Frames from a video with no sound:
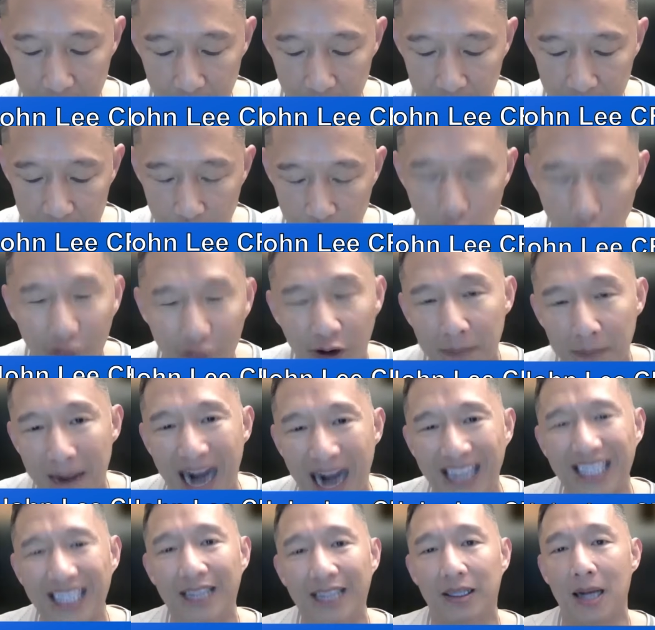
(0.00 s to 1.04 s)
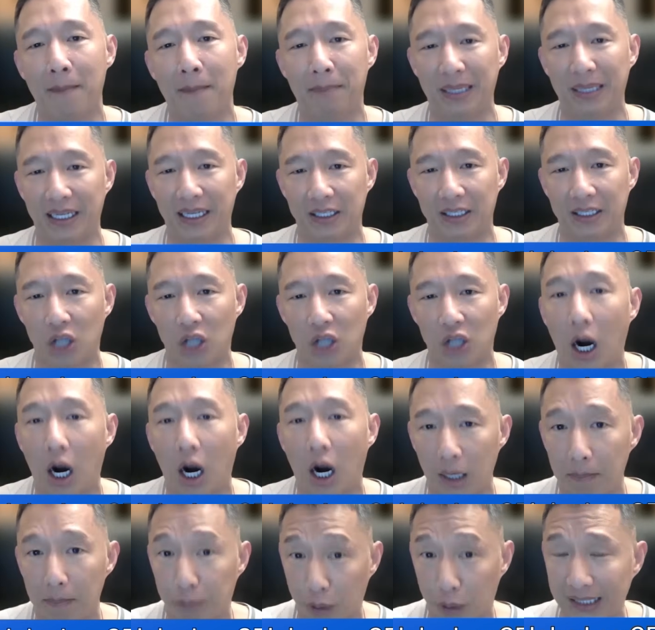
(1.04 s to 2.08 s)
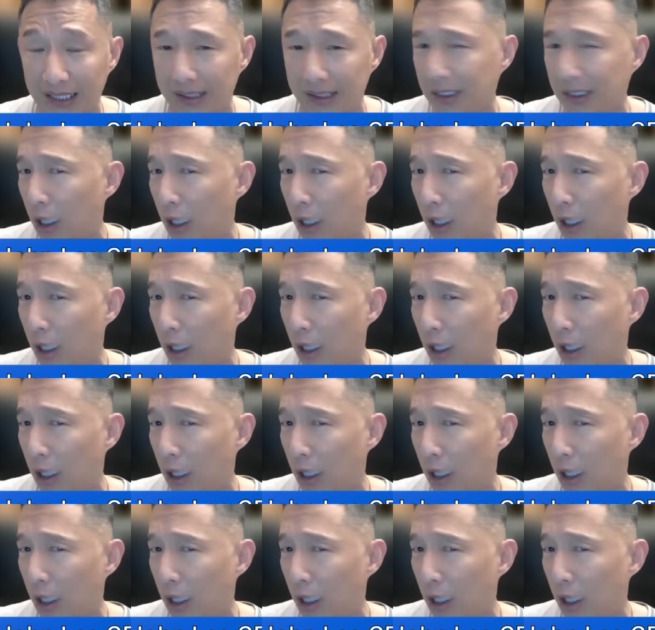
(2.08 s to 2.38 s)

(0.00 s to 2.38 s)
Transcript: silver mining companies, our prices